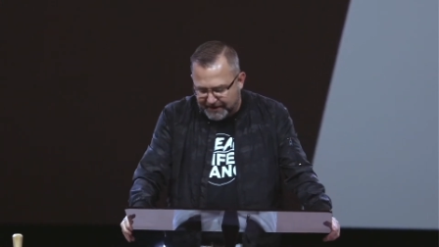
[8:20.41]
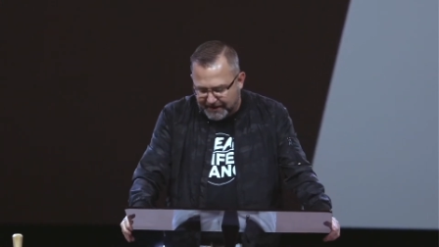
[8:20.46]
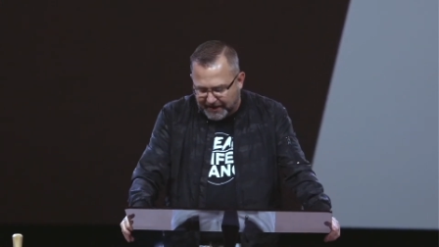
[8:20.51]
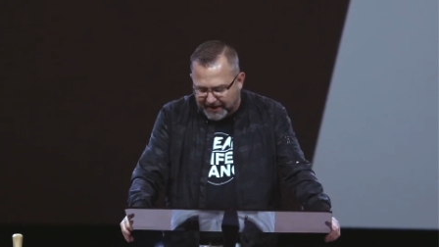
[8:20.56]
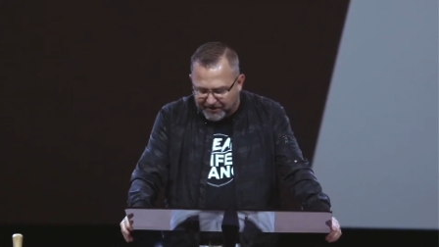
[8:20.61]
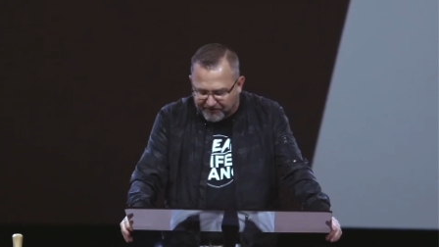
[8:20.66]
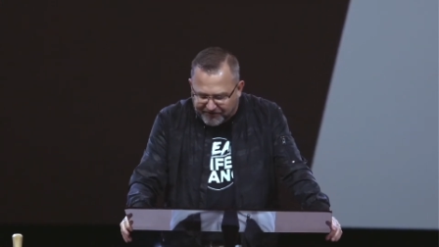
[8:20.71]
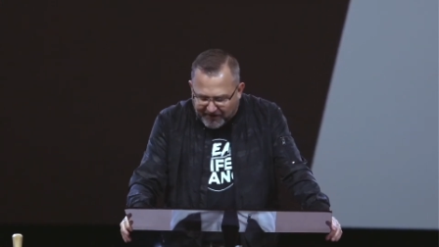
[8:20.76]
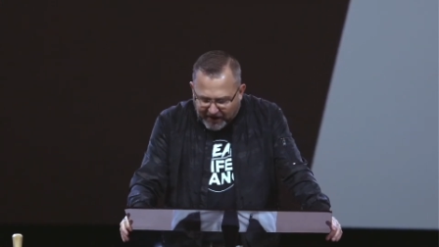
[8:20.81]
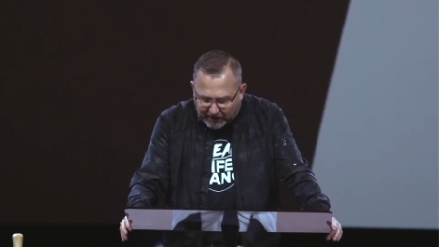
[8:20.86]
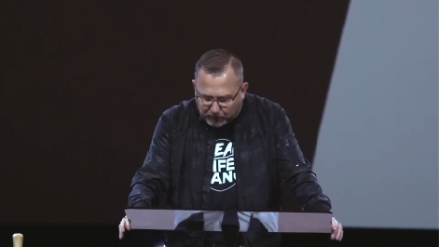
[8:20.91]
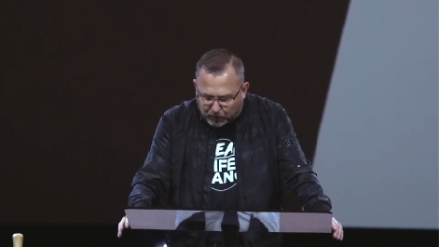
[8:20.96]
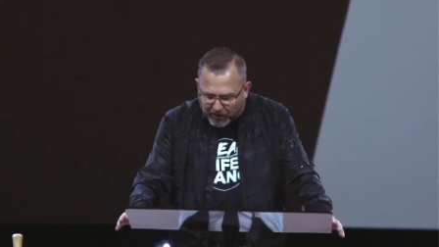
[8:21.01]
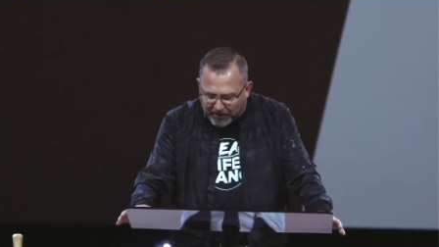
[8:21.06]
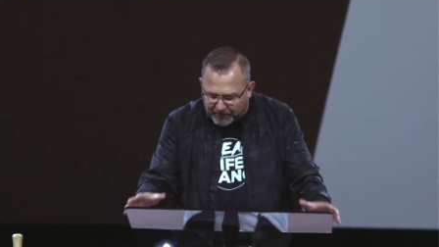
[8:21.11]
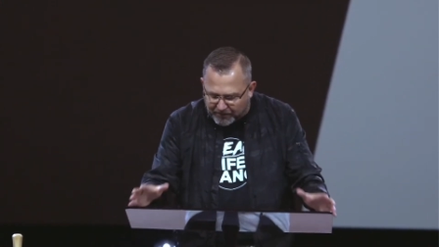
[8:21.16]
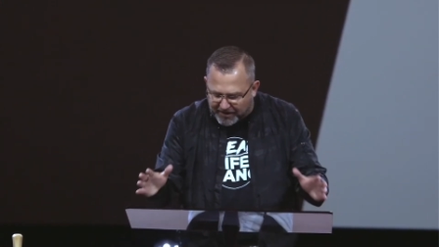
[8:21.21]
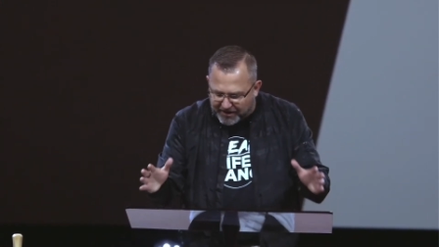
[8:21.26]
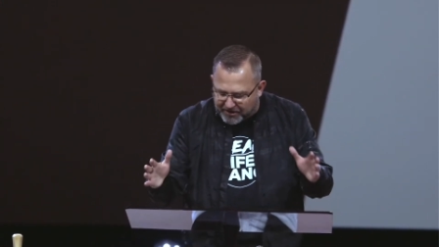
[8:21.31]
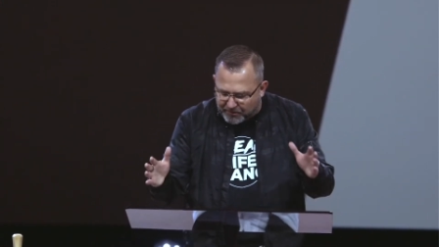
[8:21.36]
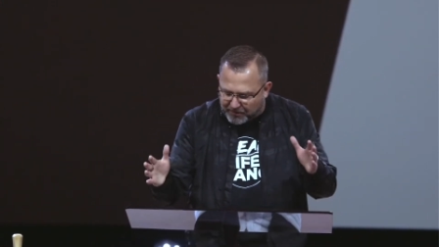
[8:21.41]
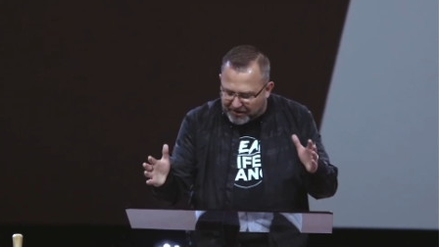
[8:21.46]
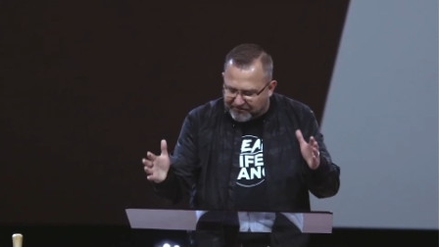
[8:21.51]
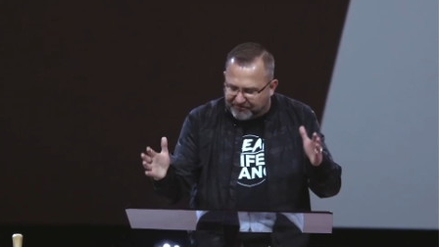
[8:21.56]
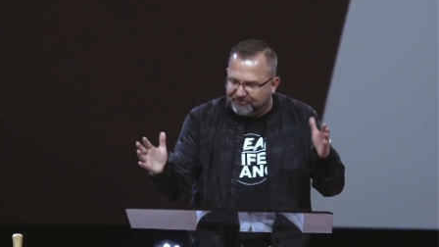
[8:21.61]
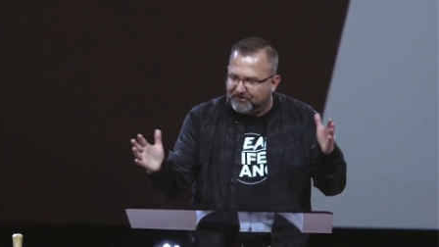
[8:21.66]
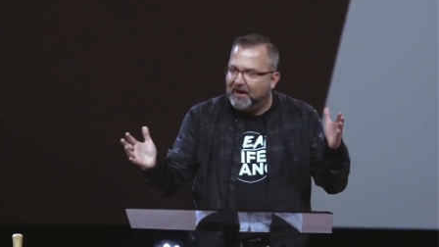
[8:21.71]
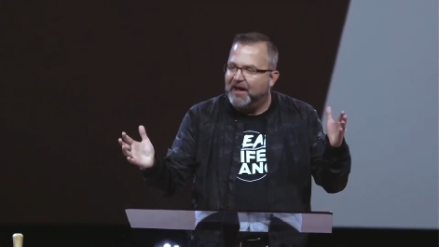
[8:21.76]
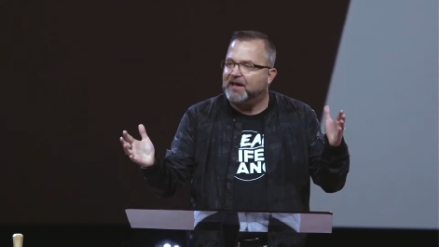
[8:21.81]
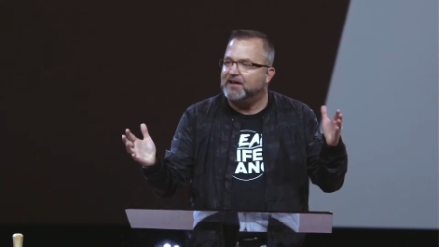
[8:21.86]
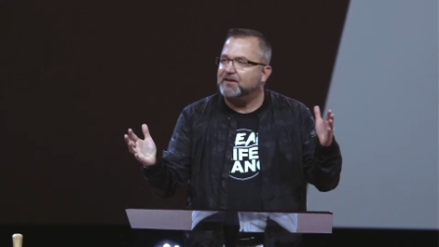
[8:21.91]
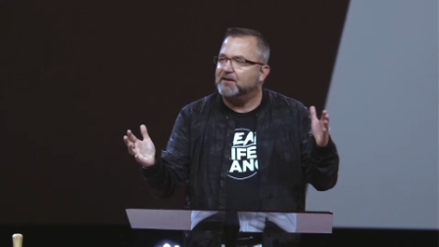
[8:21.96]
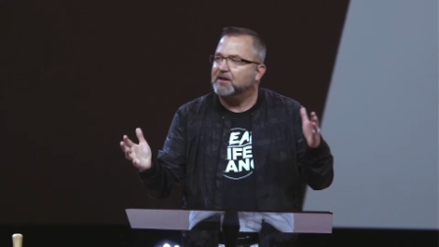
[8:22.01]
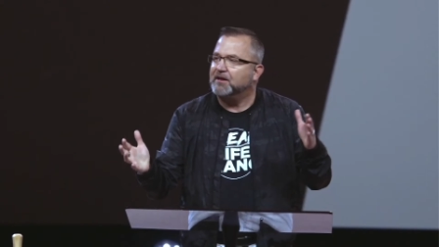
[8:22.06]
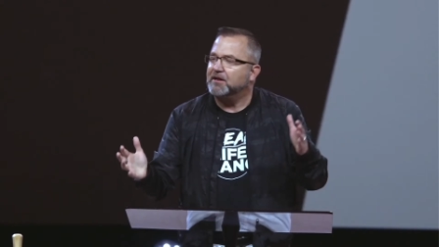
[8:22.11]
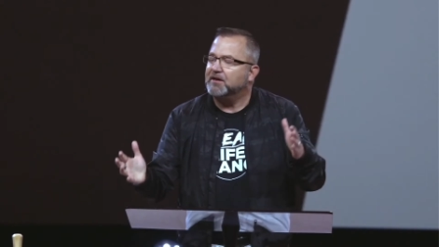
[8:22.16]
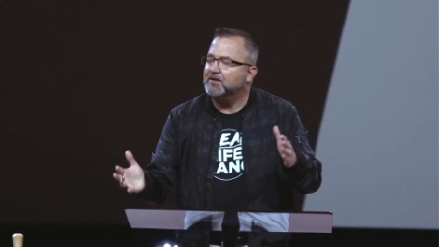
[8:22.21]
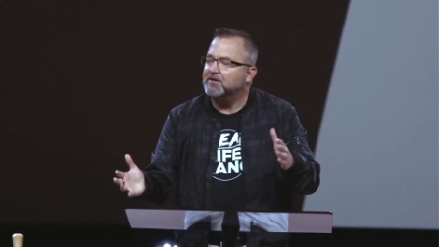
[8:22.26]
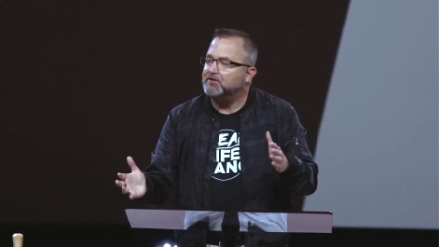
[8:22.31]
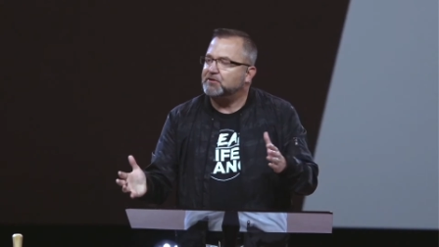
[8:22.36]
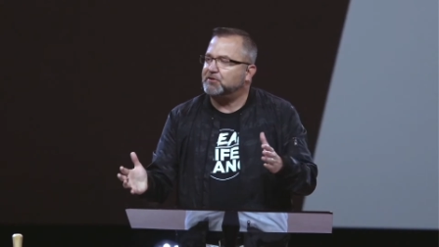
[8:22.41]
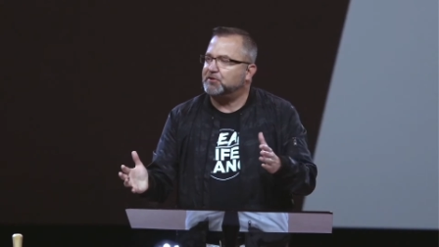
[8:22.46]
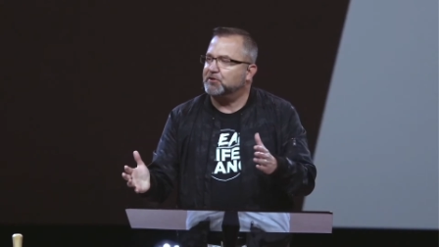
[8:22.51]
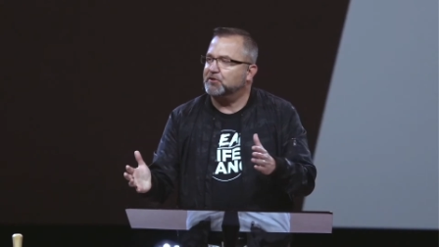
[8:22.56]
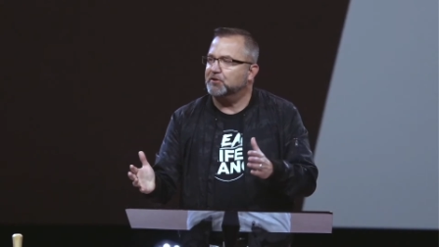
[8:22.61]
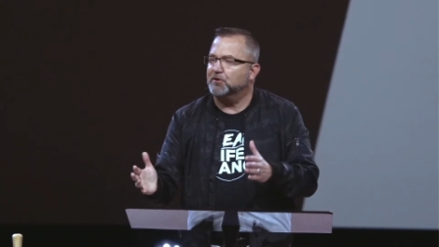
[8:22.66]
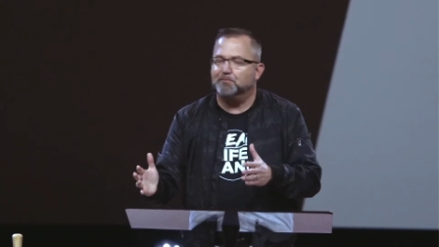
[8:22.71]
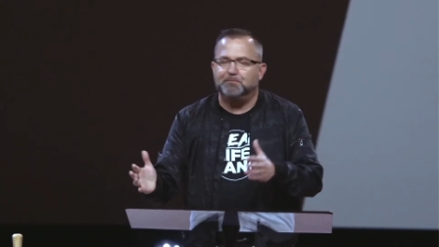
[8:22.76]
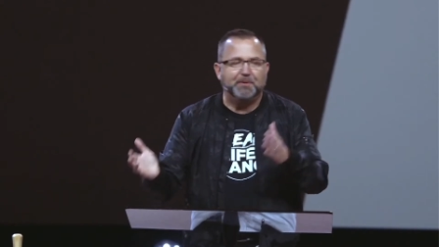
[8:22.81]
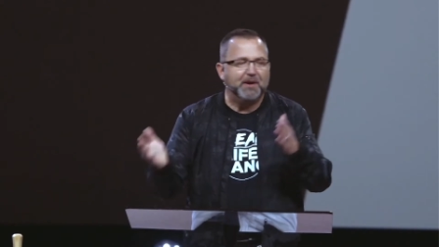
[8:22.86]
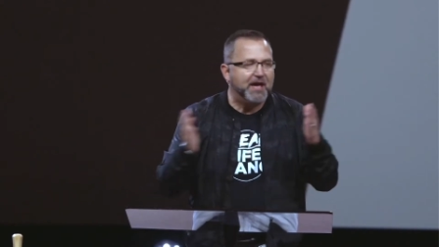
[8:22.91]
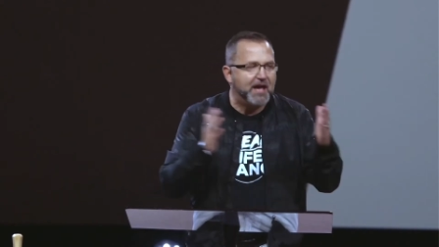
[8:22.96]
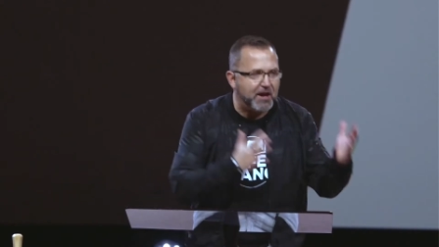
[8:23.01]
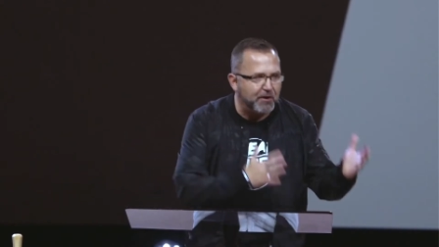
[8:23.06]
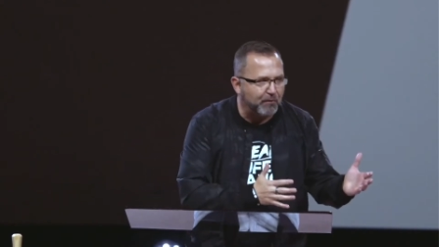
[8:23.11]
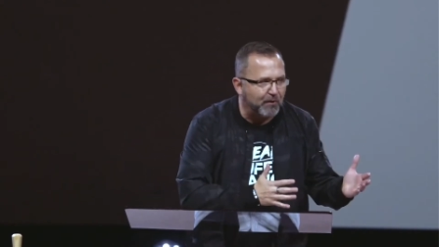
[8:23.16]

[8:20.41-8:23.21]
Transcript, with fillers: In fact, when we, we fight to be